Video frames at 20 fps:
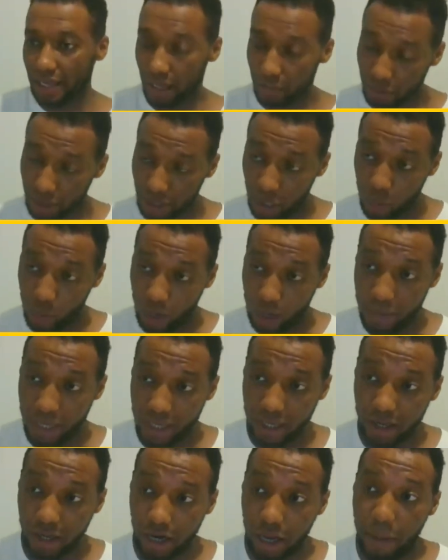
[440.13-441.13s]
I'm not going to wake my
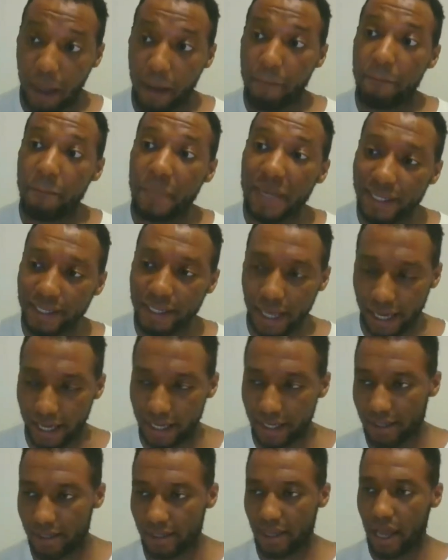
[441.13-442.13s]
girl up at midnight
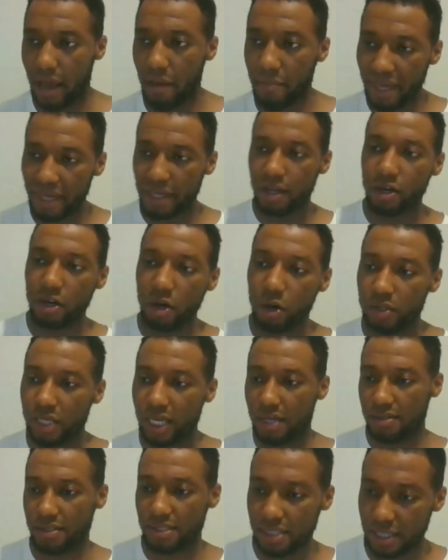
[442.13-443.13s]
and make her go
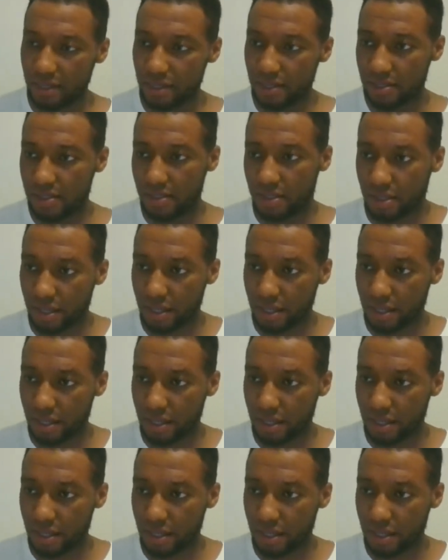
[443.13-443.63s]
downstairs